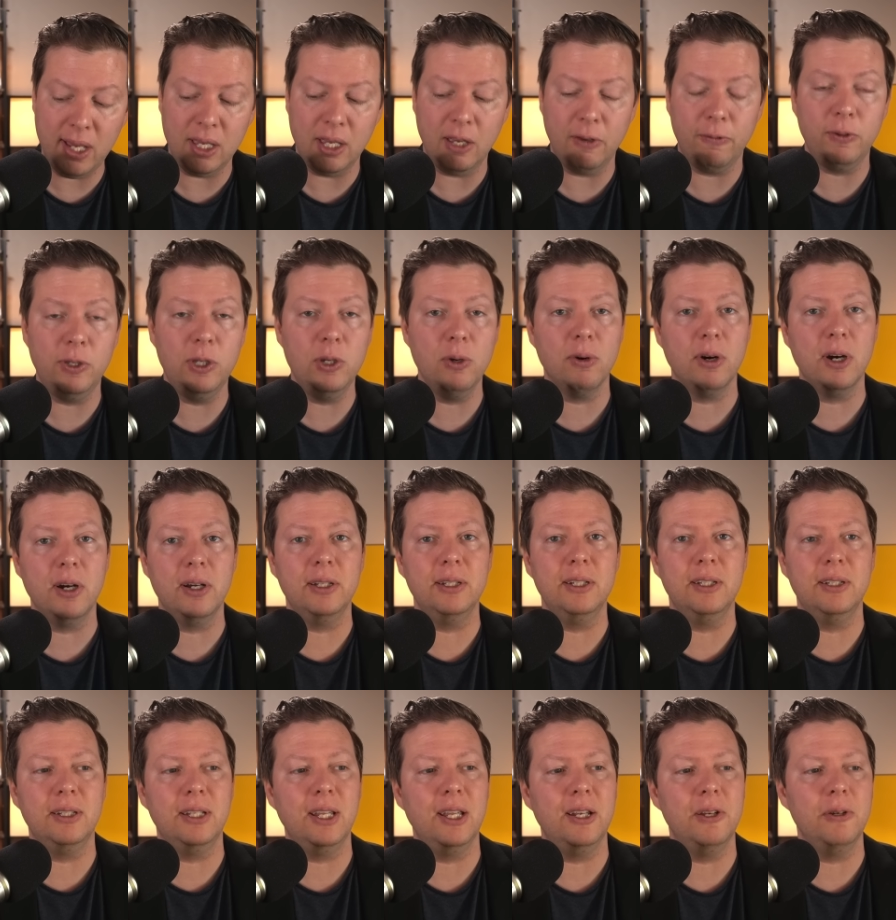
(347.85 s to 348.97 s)
if you are a
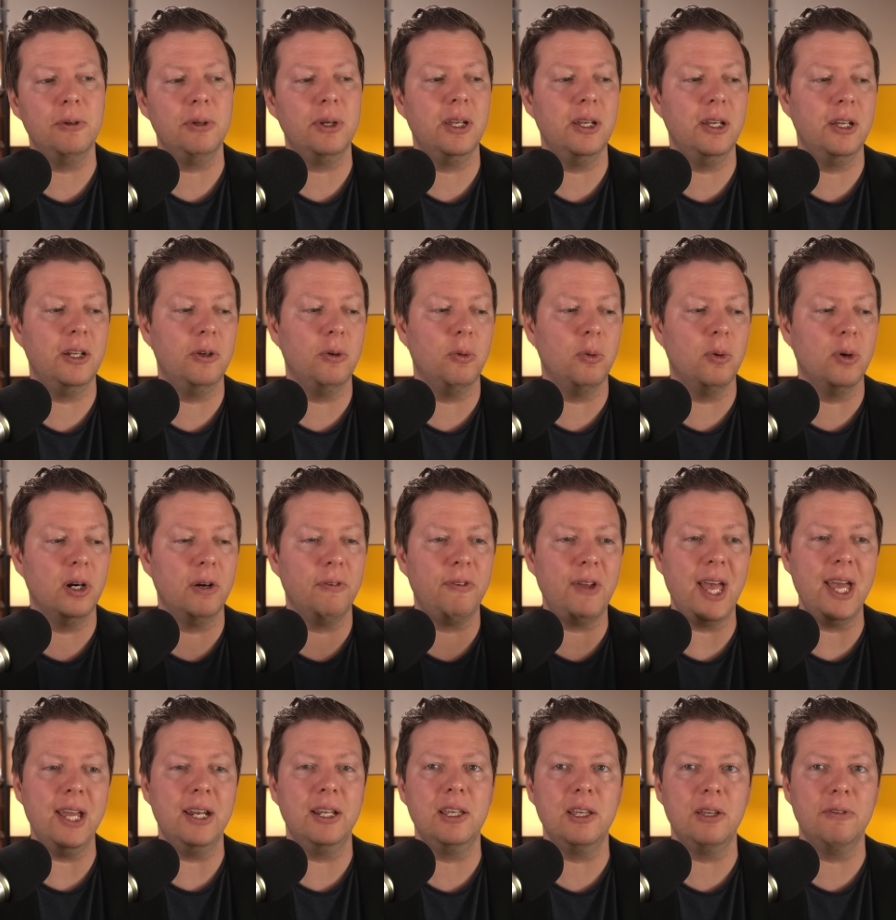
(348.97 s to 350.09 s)
Nintendo kid or if
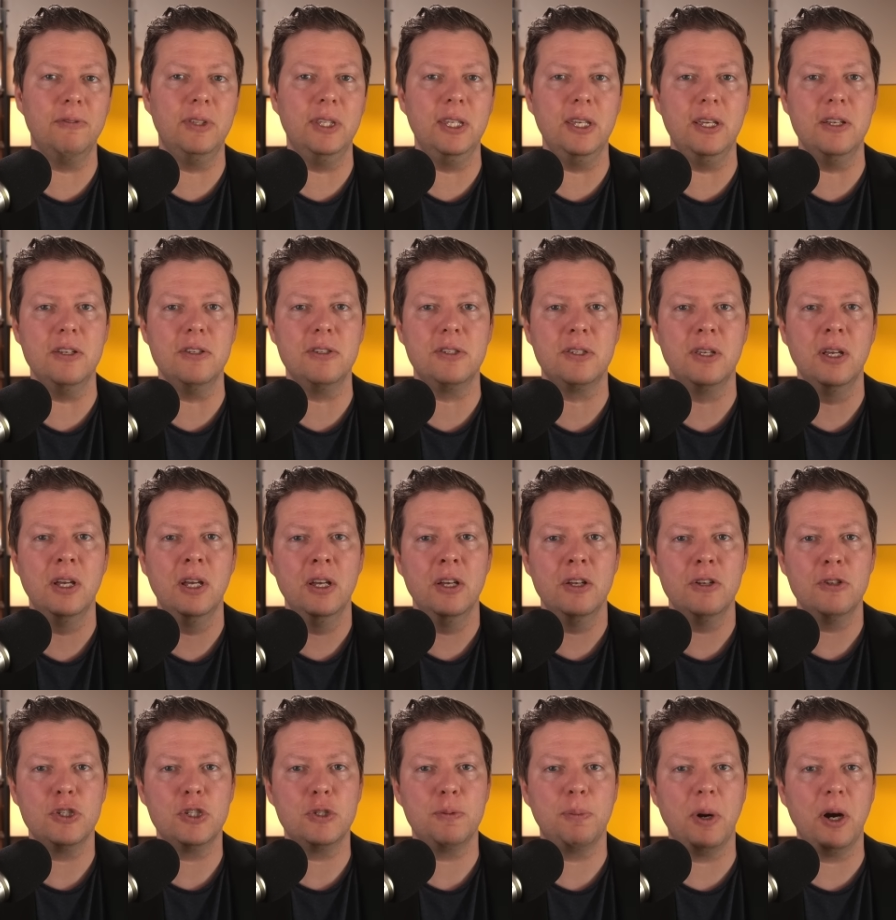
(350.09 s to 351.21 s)
any of these
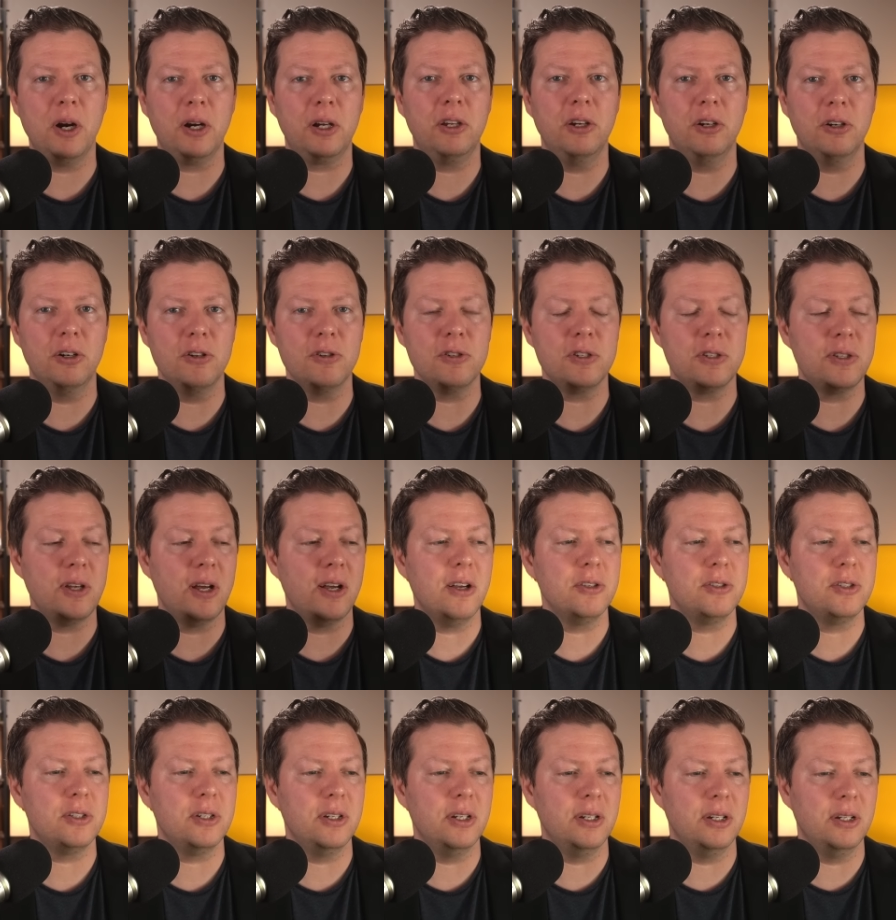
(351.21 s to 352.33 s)
spark your
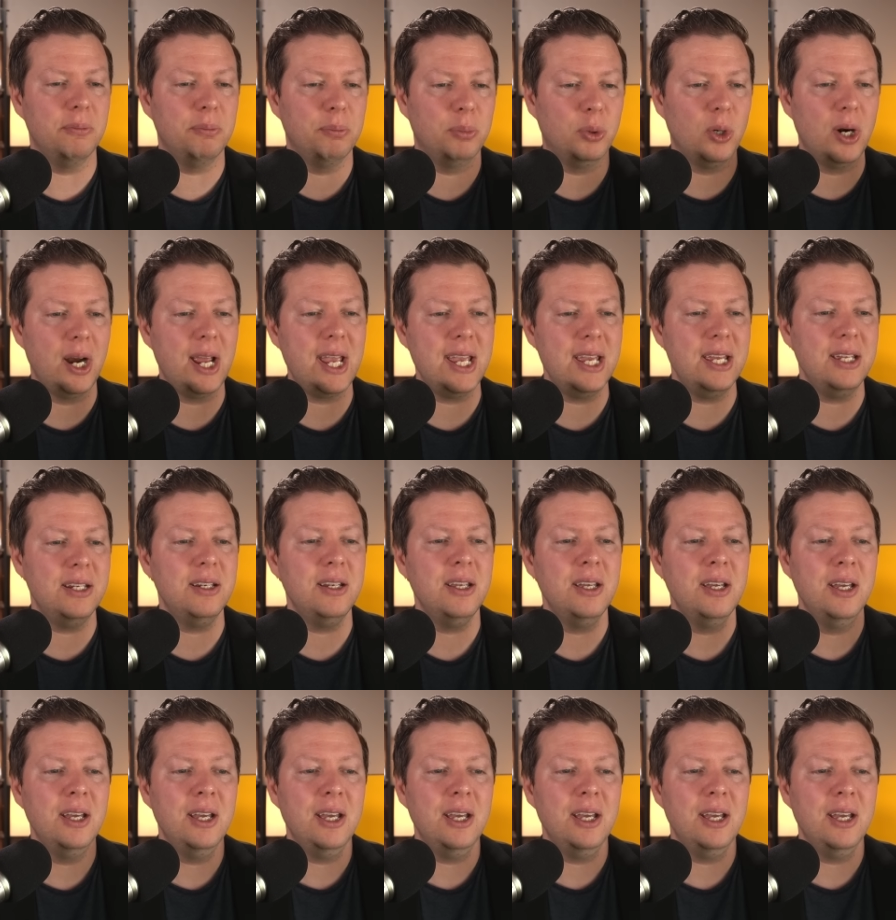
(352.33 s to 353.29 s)
nostalgia brain,